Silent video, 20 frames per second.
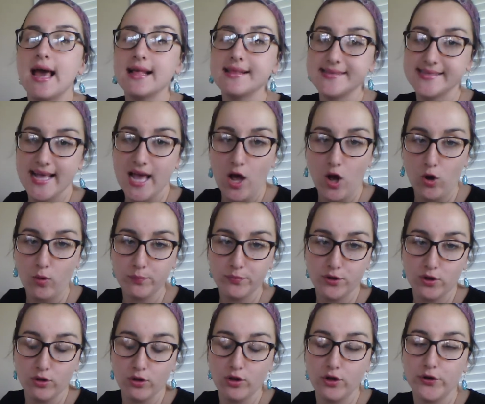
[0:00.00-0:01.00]
to help
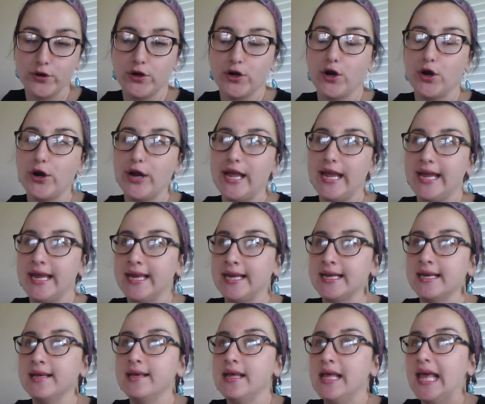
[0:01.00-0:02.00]
your learner
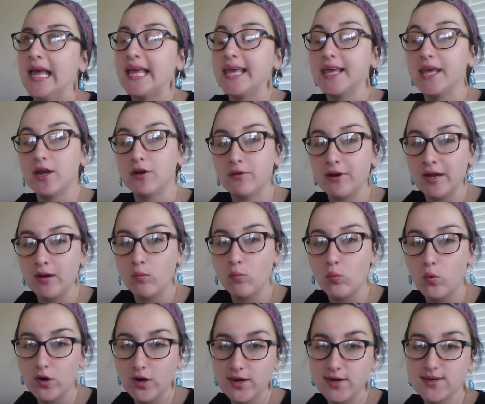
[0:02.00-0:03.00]
in hearing
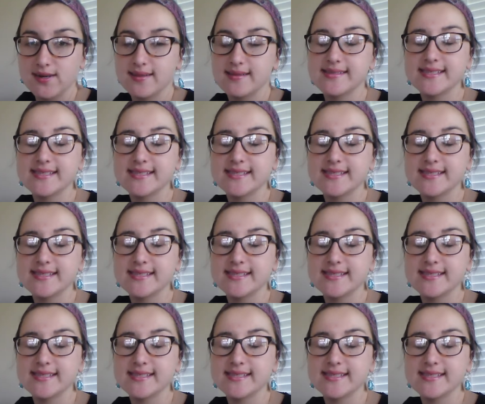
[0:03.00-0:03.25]
words,